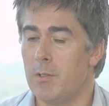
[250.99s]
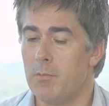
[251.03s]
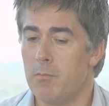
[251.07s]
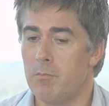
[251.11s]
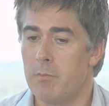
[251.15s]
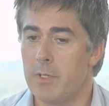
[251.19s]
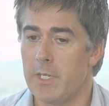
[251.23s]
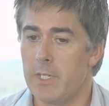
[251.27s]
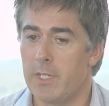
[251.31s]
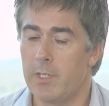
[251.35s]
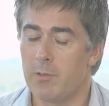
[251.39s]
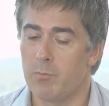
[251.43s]

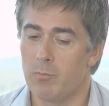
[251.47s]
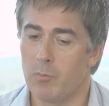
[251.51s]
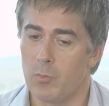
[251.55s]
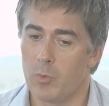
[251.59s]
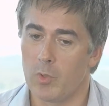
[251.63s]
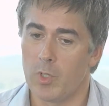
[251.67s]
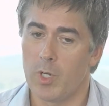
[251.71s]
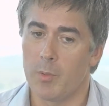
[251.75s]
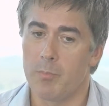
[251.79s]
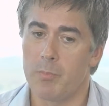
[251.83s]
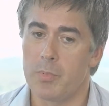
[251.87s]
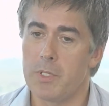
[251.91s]
made it
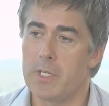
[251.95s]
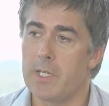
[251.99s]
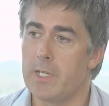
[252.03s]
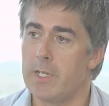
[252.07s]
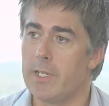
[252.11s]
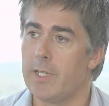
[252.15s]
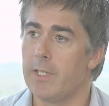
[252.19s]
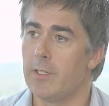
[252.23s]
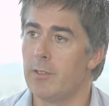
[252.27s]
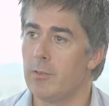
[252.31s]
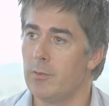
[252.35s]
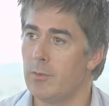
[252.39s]
more
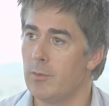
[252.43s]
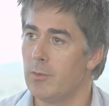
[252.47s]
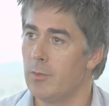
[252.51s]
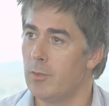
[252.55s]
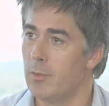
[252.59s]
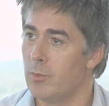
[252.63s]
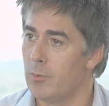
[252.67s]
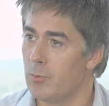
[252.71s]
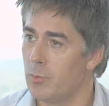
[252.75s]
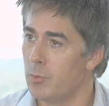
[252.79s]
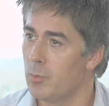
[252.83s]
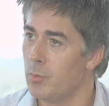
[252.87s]
appealing
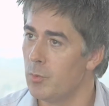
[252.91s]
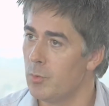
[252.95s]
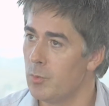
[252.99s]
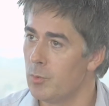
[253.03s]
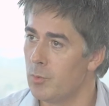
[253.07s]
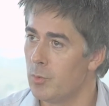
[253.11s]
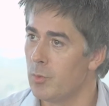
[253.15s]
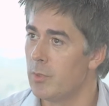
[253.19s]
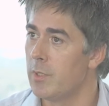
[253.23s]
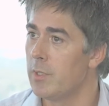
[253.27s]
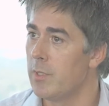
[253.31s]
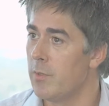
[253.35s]

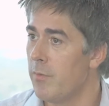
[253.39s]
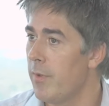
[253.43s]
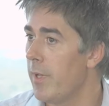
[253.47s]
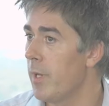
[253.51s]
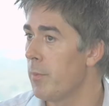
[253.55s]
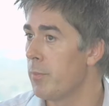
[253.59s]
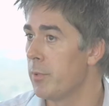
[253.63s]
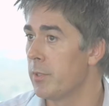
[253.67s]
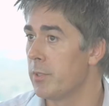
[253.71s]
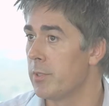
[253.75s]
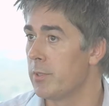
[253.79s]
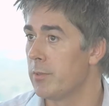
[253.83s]
to the
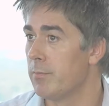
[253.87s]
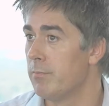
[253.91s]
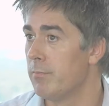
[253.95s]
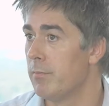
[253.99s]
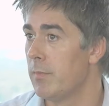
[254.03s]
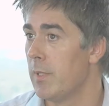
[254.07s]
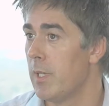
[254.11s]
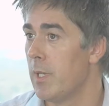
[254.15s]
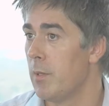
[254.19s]
developers.